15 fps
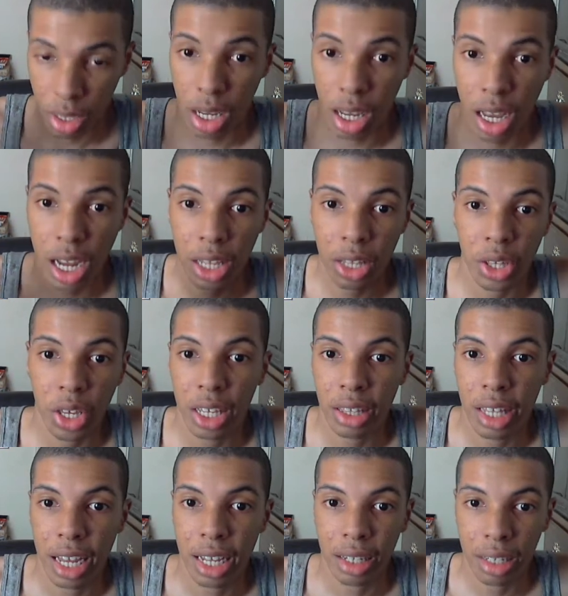anything
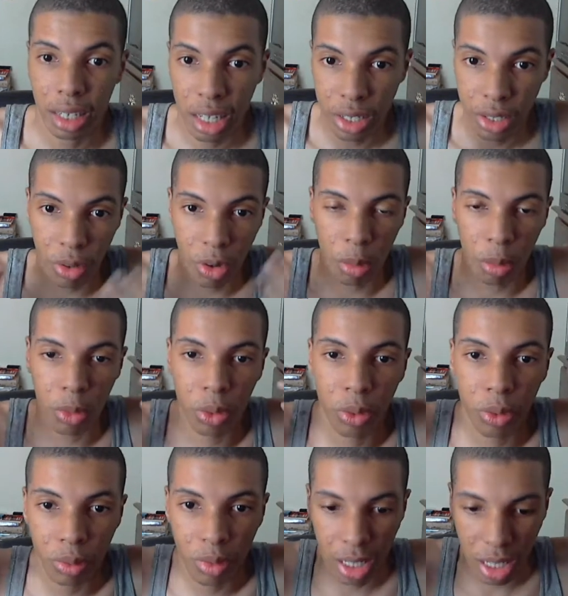that his
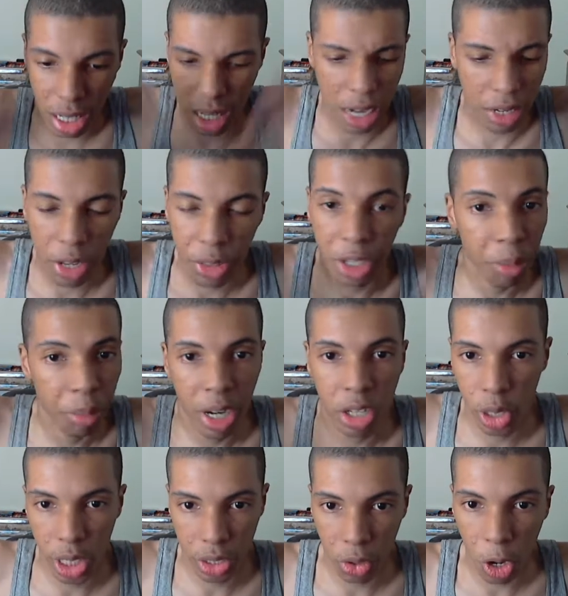armor like nothing could
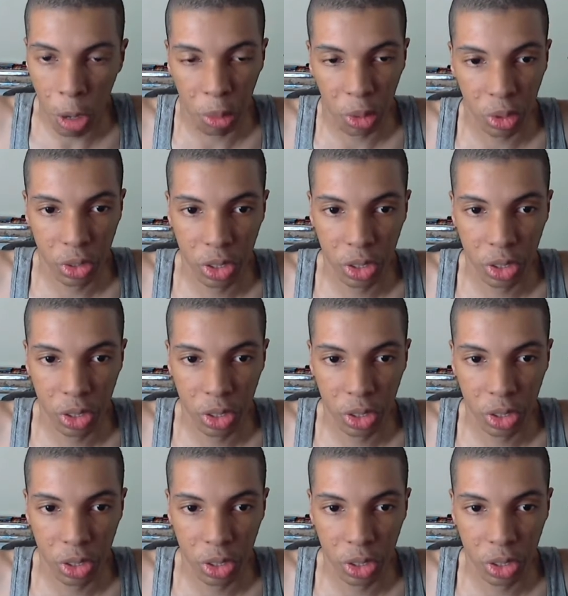penetrate his armor.